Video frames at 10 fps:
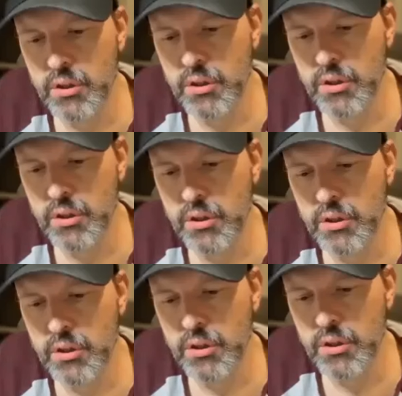and
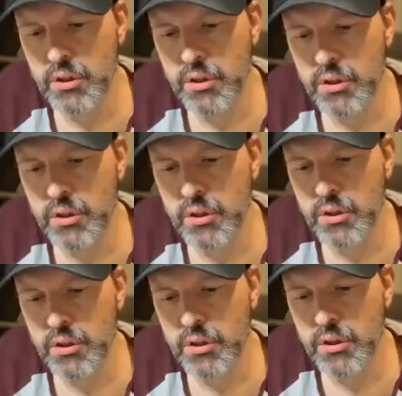this is his Facebook
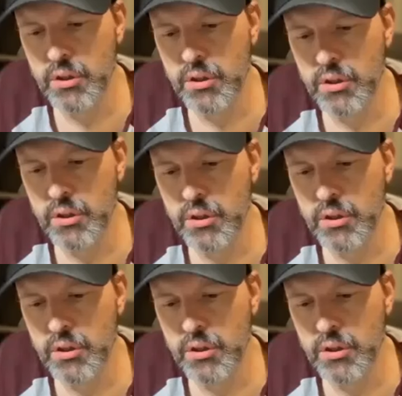Live page.